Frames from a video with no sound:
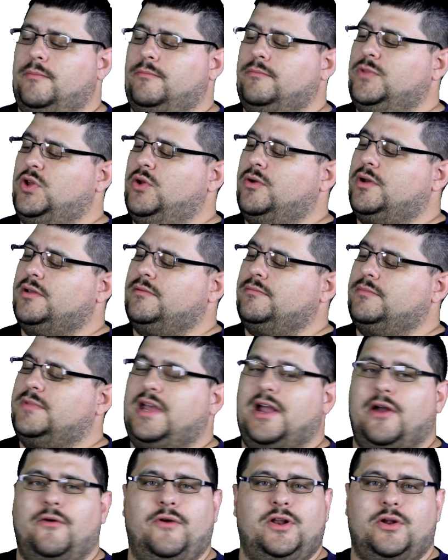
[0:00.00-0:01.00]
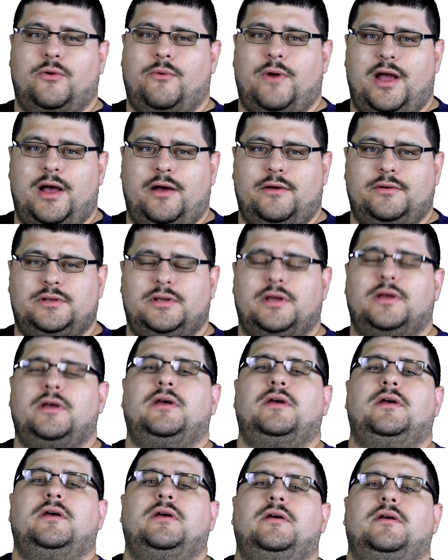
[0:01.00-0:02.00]
You can carry it around.
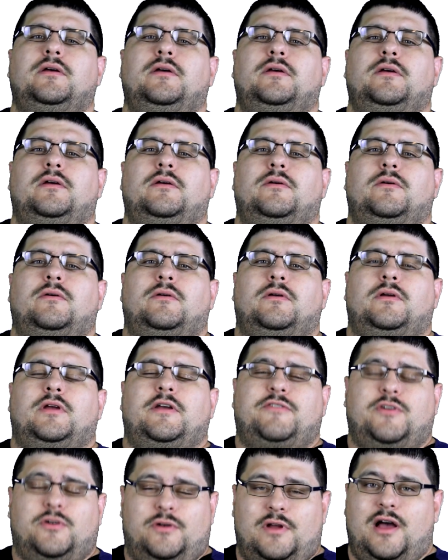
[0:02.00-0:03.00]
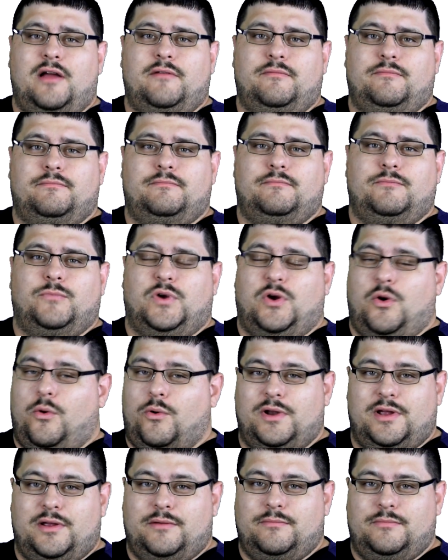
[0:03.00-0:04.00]
If you're not
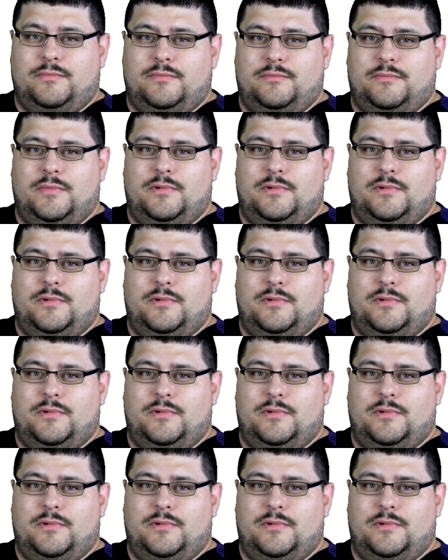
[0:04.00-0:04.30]
recording